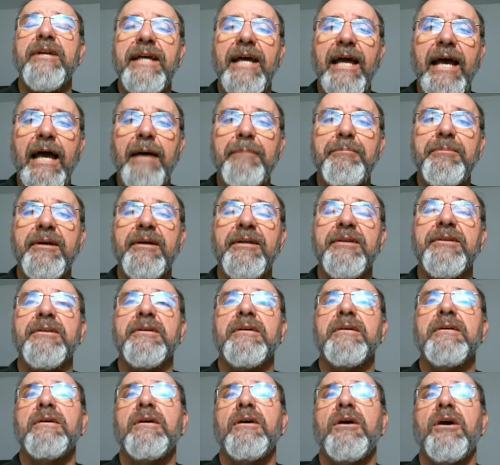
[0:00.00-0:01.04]
happened.
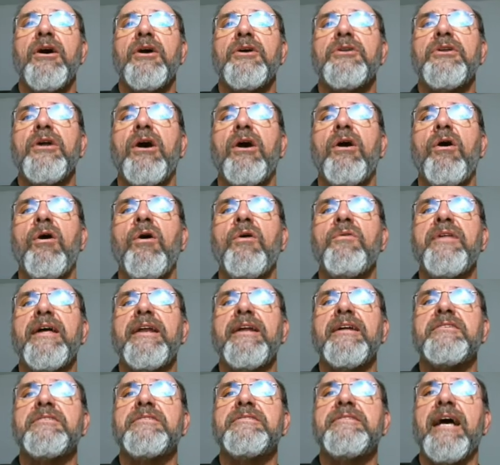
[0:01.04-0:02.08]
Know that
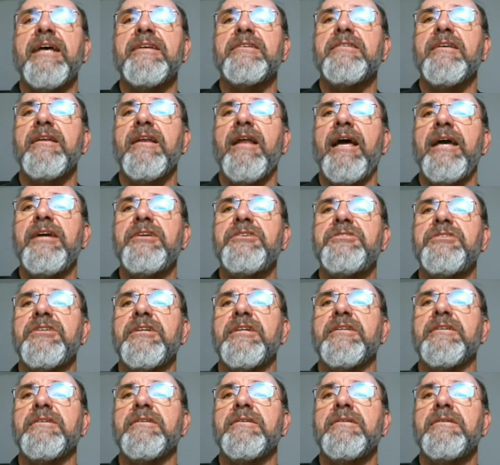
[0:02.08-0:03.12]
its
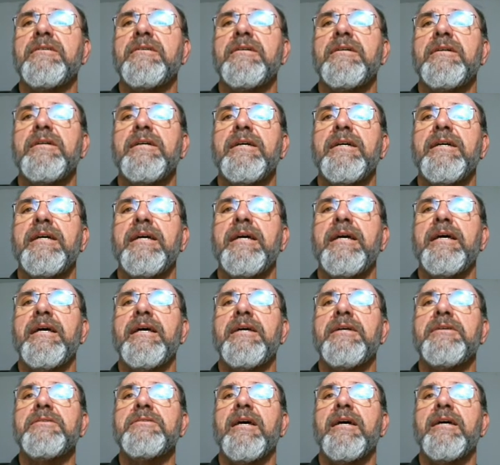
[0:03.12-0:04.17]
desolation
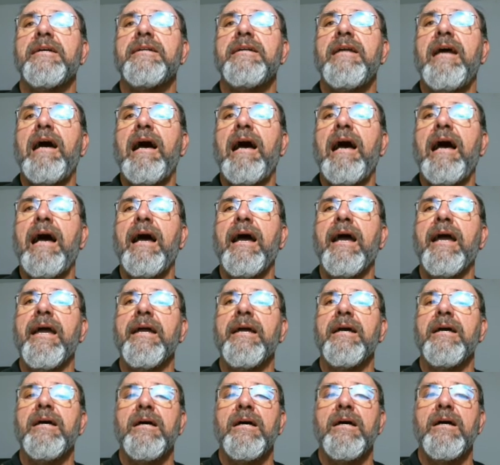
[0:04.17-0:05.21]
is nigh.
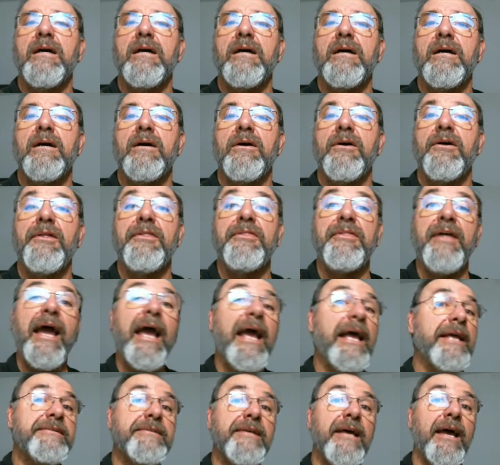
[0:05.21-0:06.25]

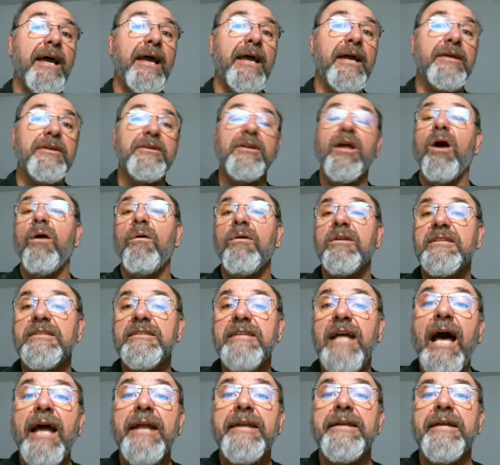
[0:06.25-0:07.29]
They say, no, it's
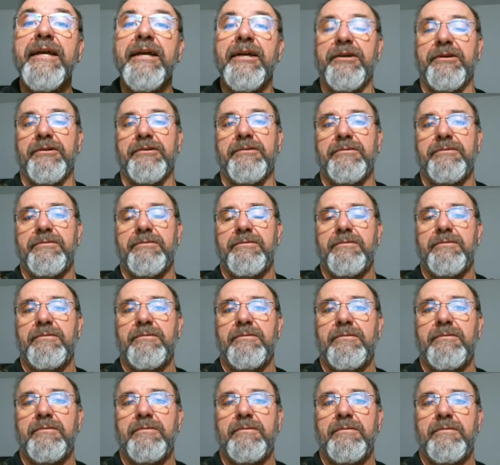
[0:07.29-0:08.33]
not near.
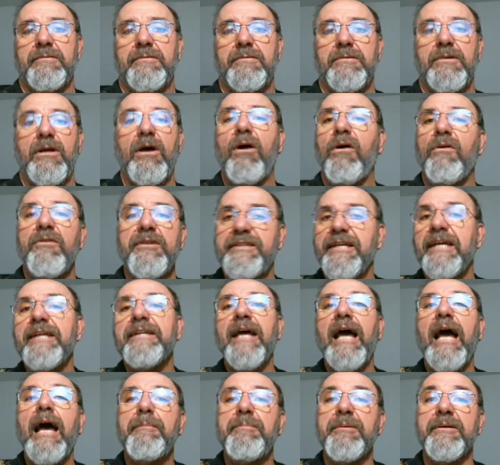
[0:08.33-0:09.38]
No, it didn't
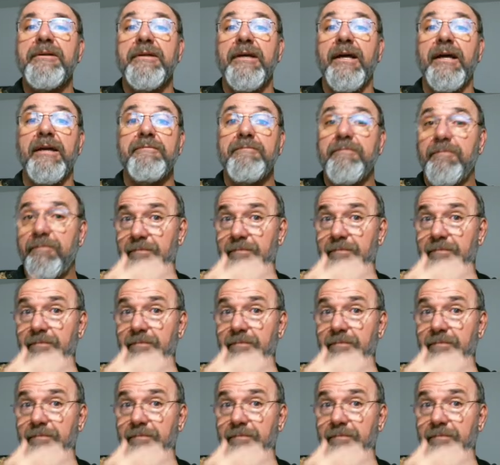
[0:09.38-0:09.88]
happen then.